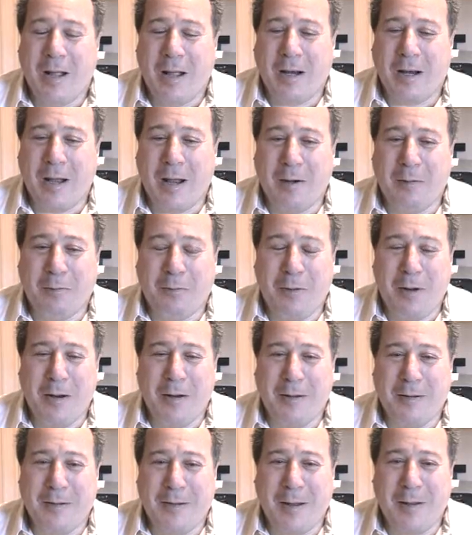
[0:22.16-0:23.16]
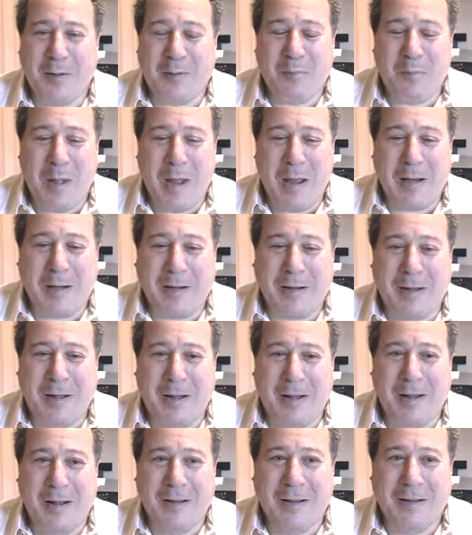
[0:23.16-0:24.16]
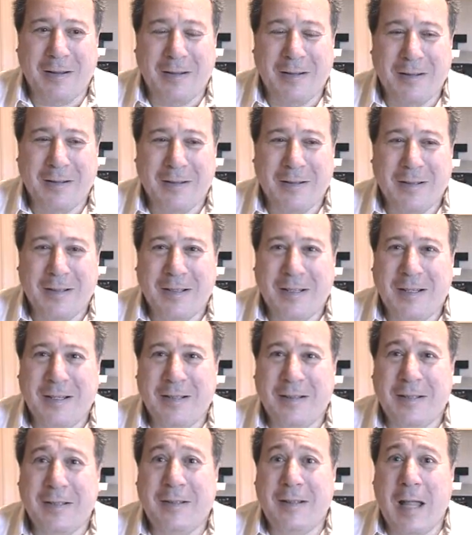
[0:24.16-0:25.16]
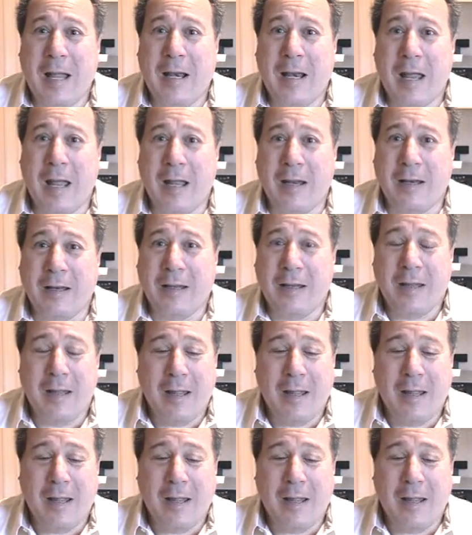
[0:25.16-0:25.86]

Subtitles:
I got a friend, his name's Mike. He's a Deadhead.